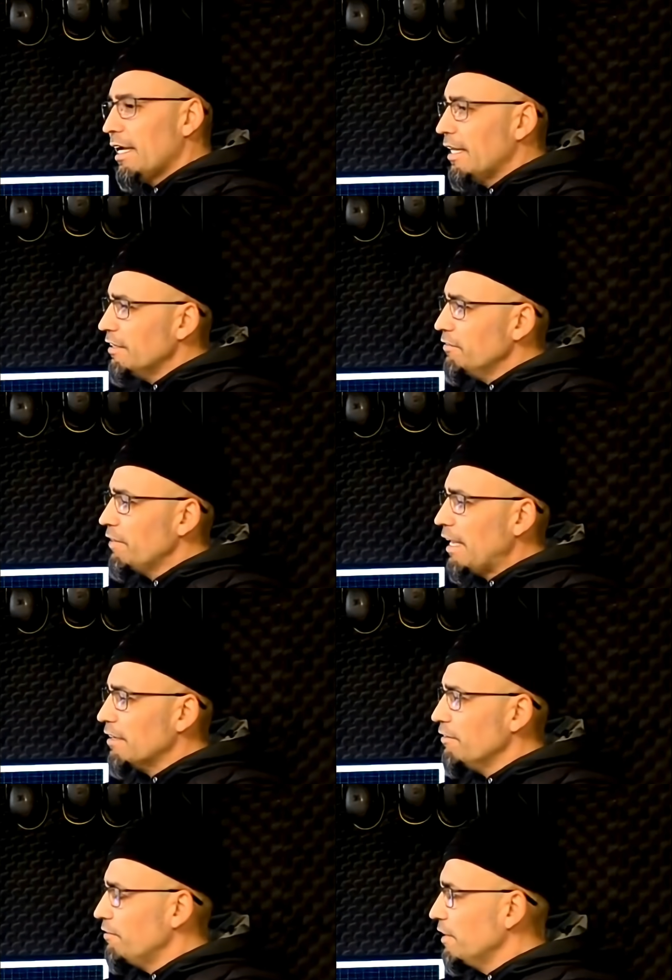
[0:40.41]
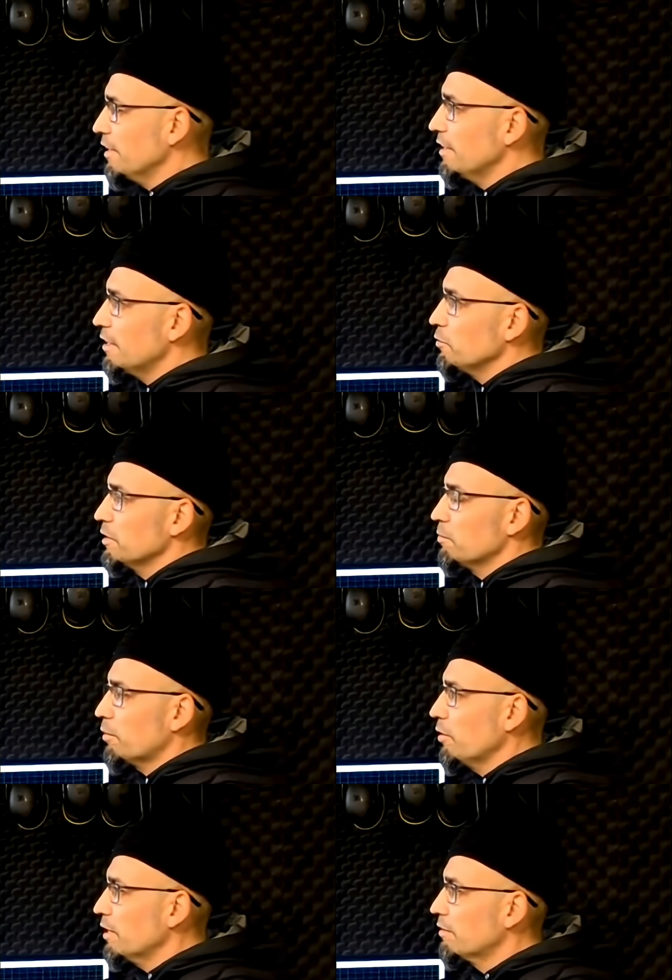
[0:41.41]
I kind of had a feeling that it was a
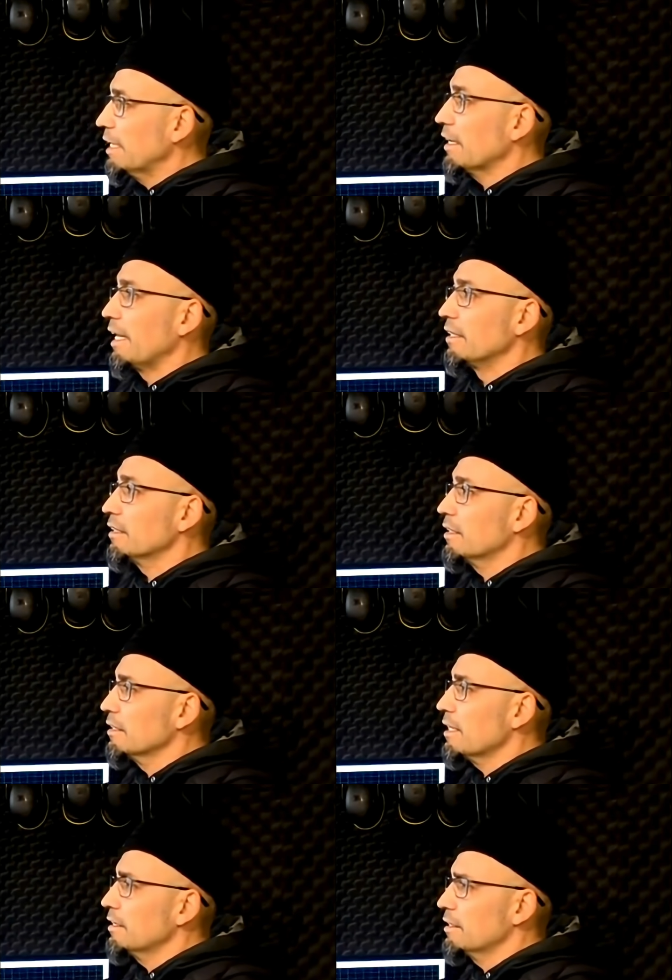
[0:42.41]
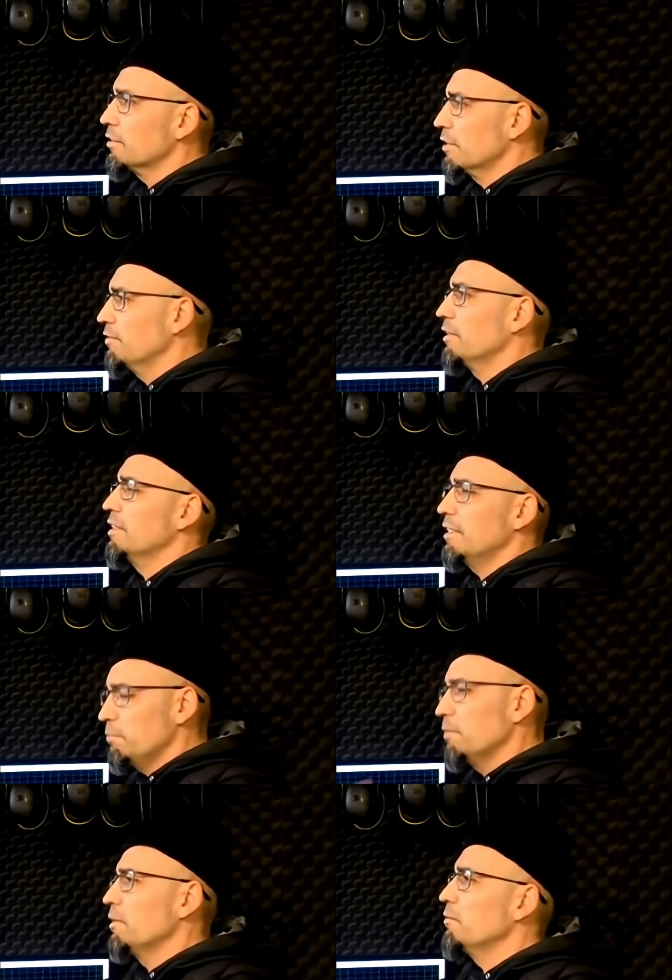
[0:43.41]
broken ring land, because that's sort of the
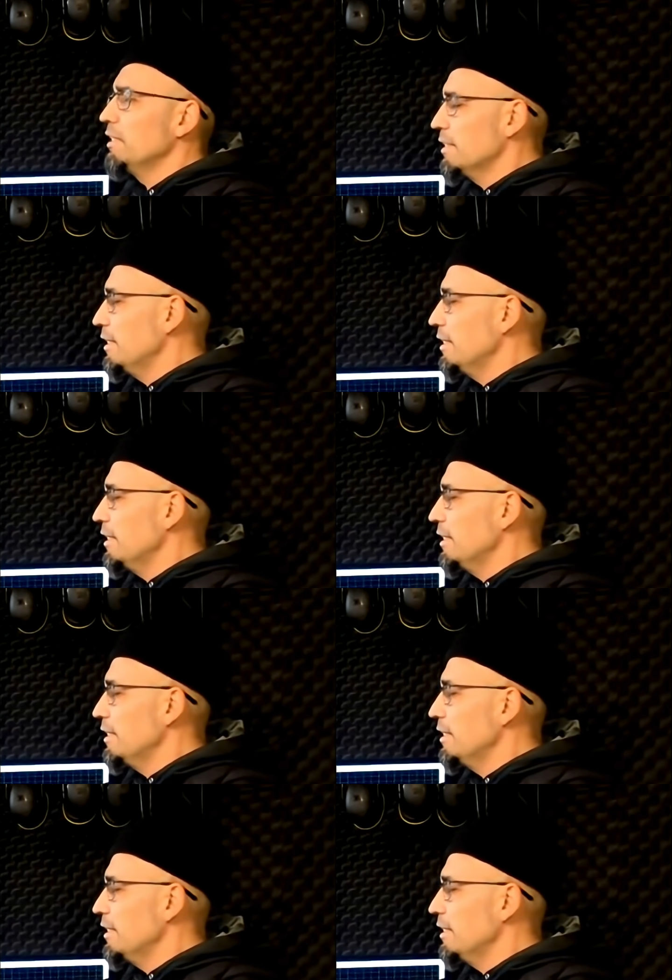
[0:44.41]
septum that we